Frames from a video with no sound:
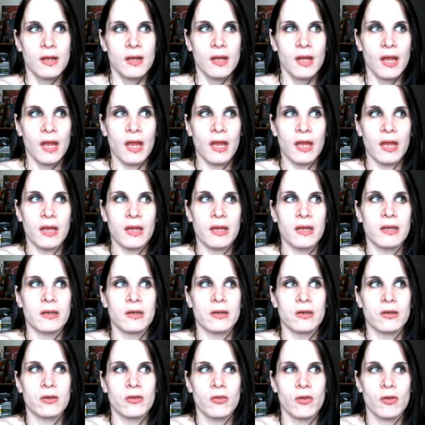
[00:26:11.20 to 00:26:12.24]

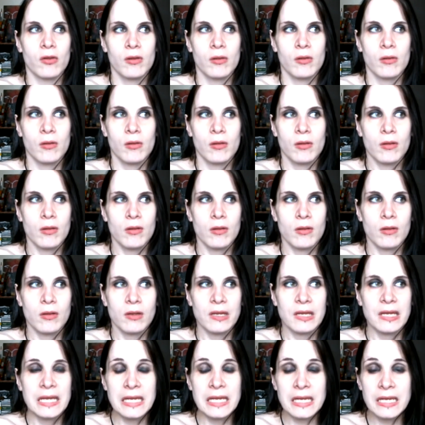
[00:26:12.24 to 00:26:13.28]
And
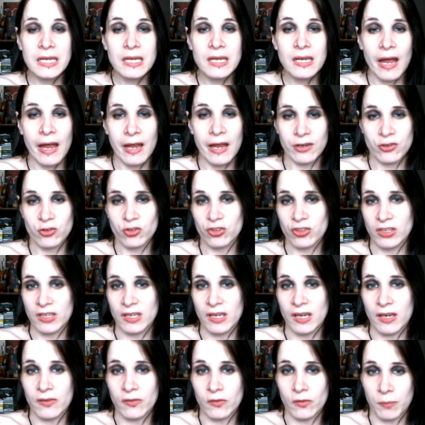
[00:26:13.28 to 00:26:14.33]
he actually
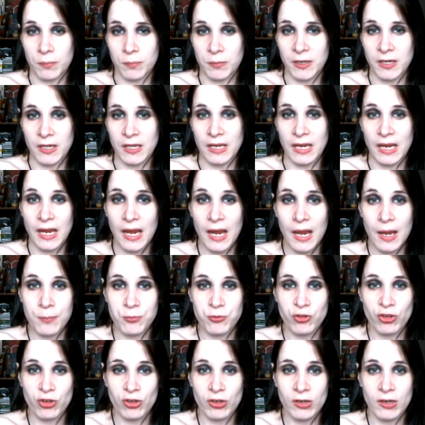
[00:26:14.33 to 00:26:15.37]
ends up getting
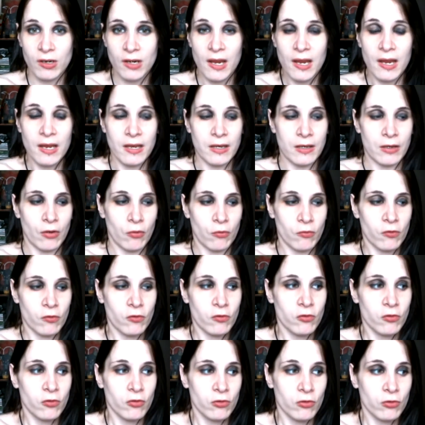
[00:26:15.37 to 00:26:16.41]
captured and
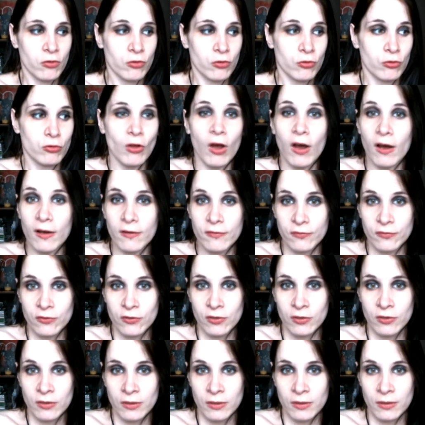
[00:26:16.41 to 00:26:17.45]
stuffed
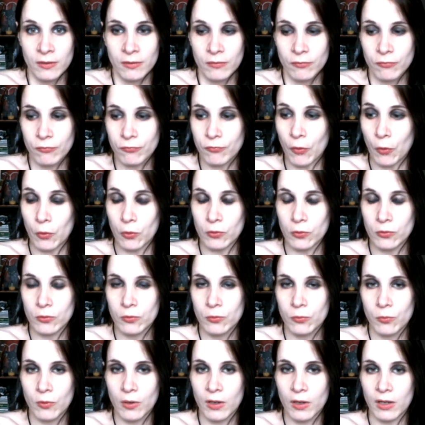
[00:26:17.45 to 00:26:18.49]
full
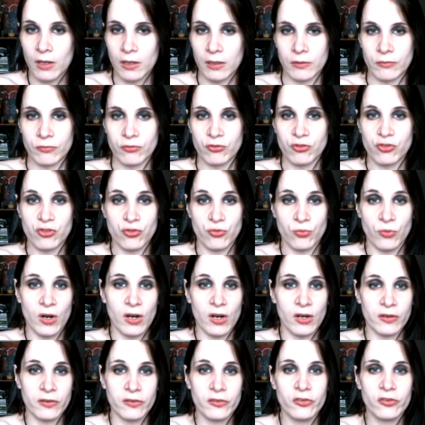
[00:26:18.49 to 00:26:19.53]
of
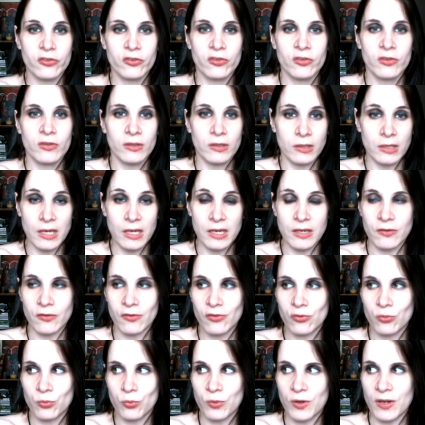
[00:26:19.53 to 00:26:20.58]
drugs
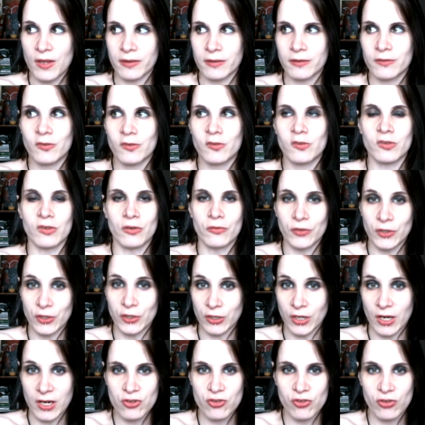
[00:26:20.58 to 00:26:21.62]
laced with silver
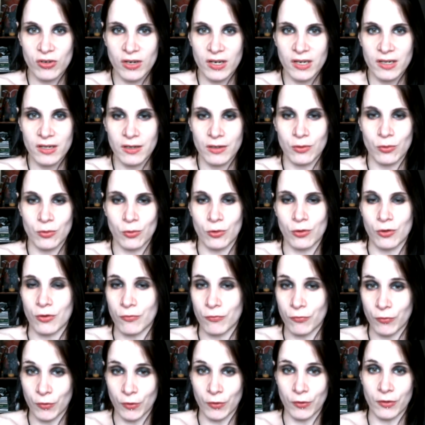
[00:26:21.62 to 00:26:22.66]
nitrate in order
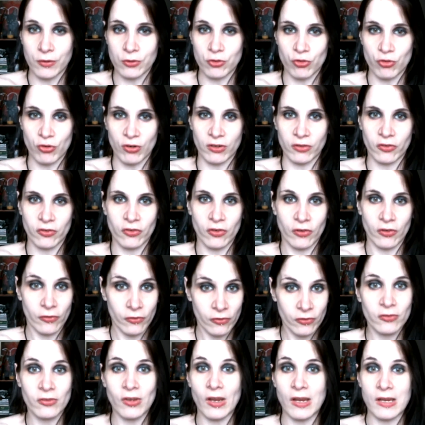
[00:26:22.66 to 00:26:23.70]
for the drugs to
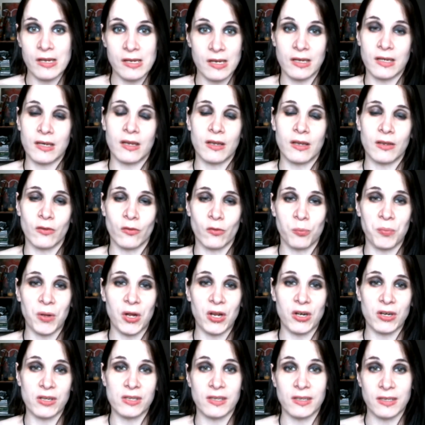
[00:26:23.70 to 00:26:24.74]
stay in his
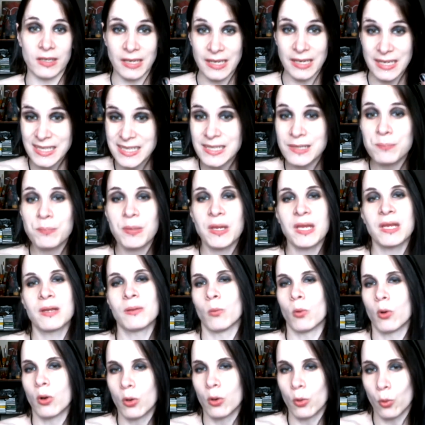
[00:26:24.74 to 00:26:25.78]
body and to keep him
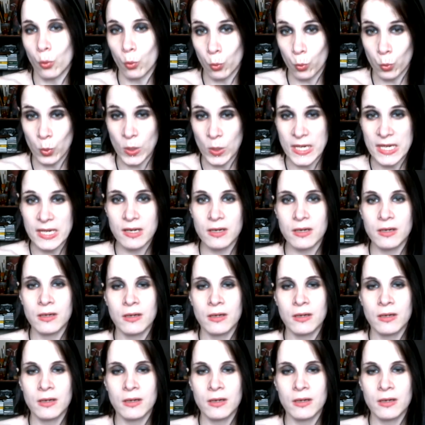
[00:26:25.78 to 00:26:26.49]
weak.